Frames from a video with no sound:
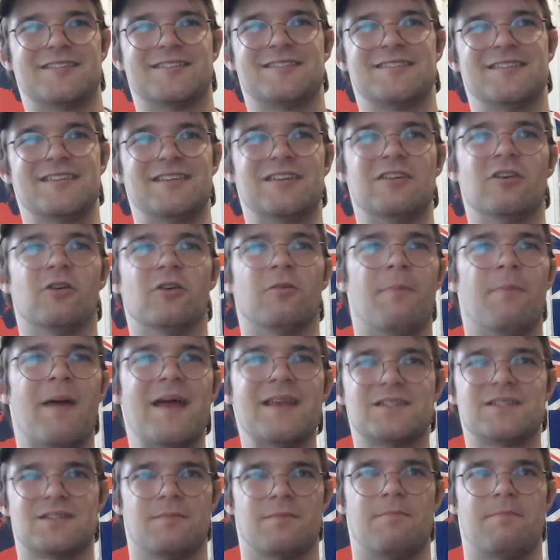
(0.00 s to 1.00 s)
You're
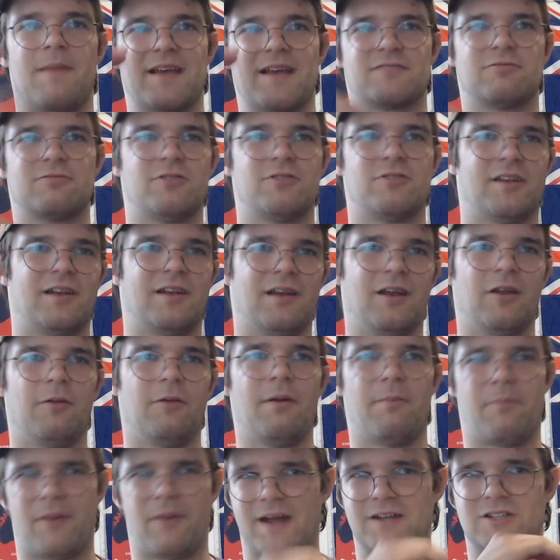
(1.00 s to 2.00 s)
meant to mess with it a little
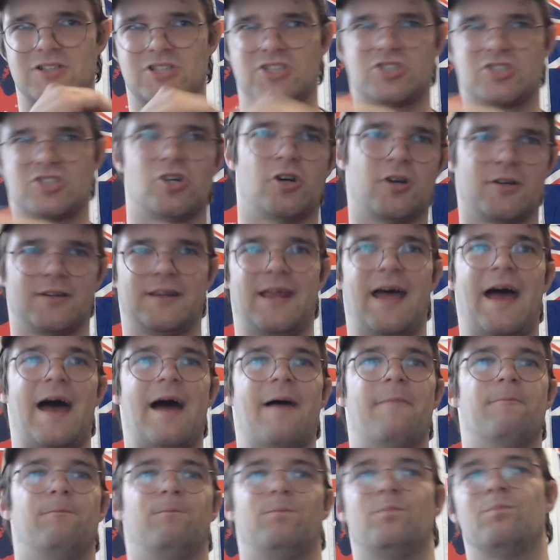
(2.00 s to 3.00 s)
bit, but I just took
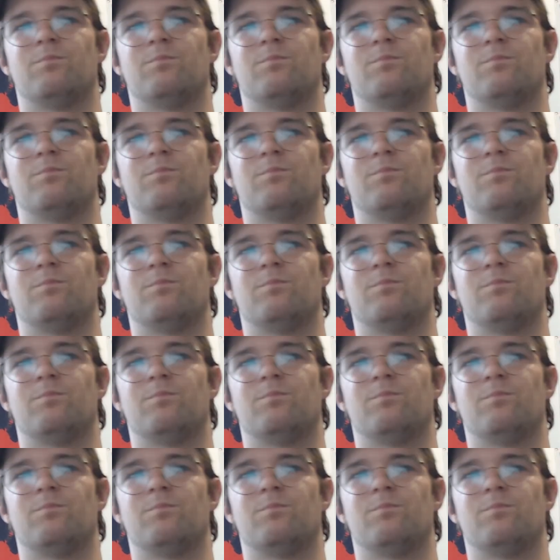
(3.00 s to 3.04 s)
that